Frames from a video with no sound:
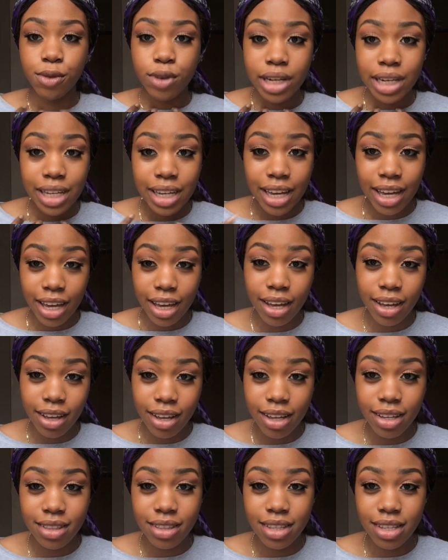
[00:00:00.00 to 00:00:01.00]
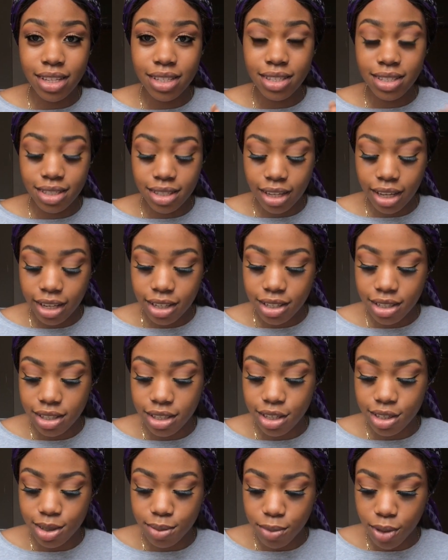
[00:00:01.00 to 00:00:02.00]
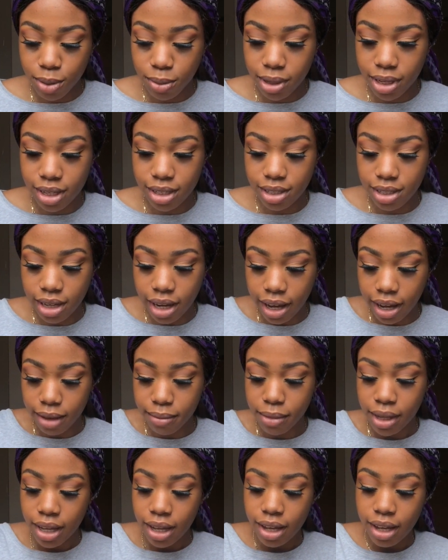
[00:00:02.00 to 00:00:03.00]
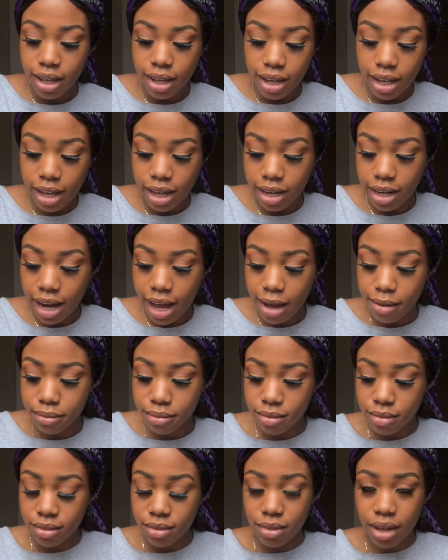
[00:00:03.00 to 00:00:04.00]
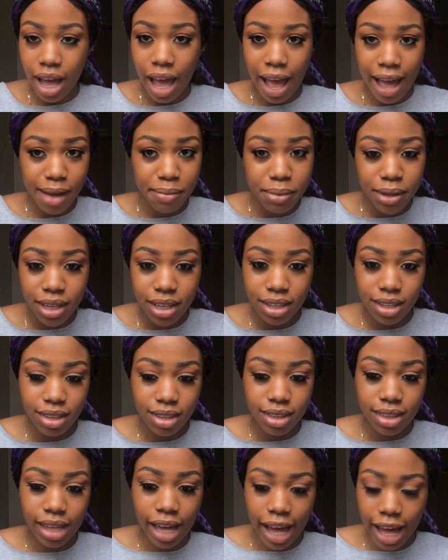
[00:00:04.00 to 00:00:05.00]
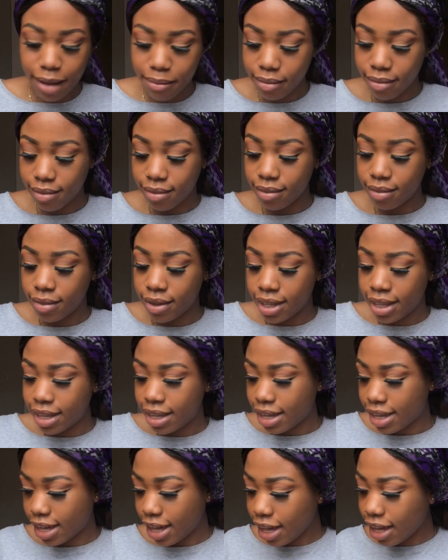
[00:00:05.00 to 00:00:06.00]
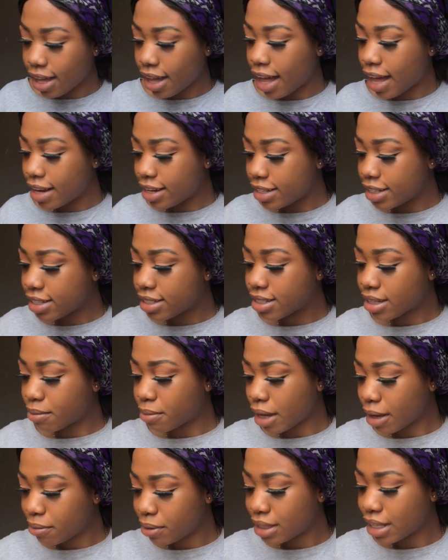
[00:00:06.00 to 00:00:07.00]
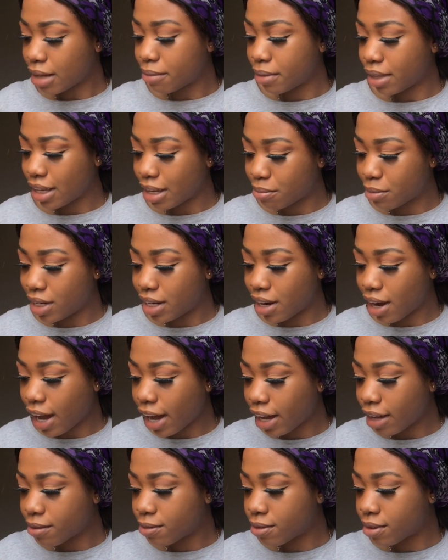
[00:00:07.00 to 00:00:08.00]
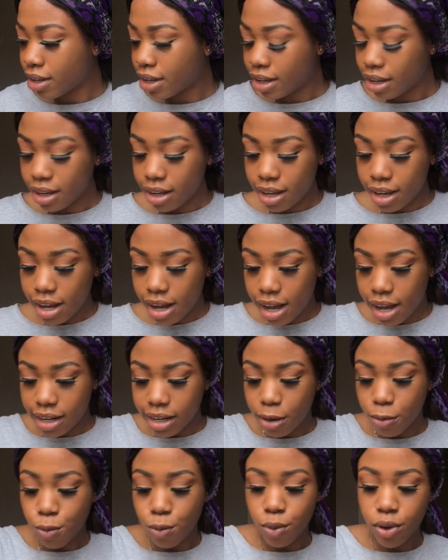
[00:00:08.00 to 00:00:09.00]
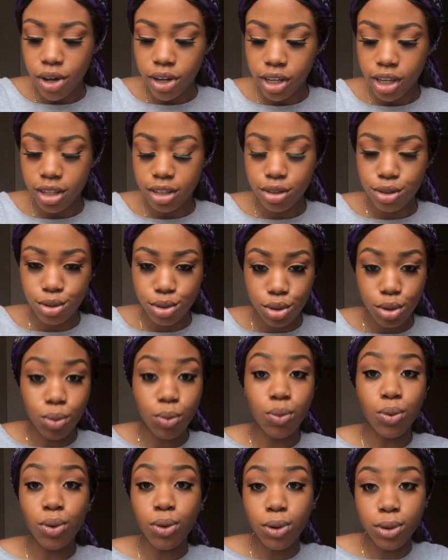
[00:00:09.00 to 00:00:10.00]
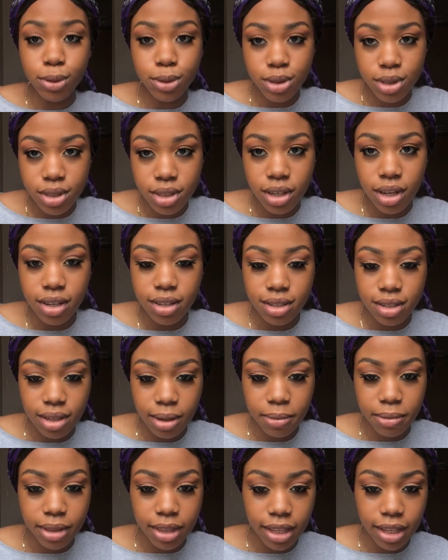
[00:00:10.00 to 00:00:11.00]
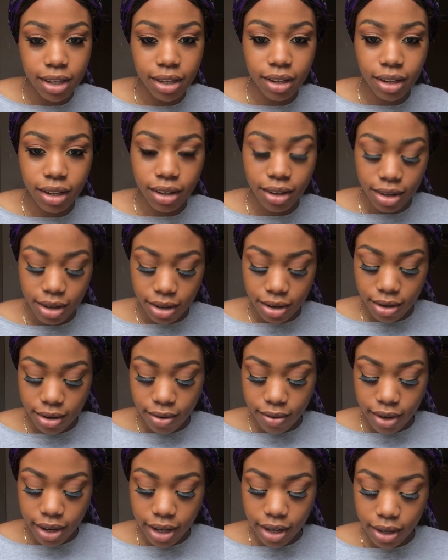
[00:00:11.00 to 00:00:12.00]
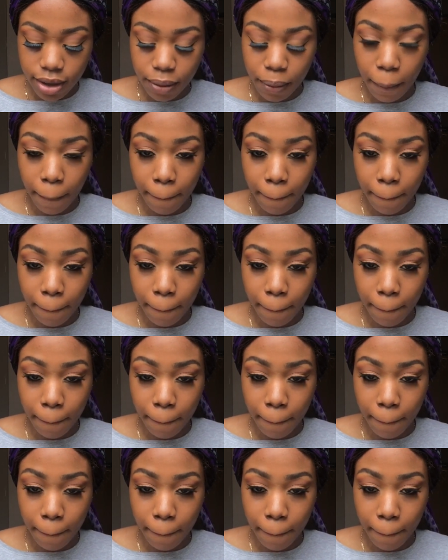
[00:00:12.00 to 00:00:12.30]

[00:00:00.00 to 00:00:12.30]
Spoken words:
really here in this stage, in this moment in time, and I'm happy that I'm here at least. I'm happy that I'm here, I'm alive, and I'm working towards something, right?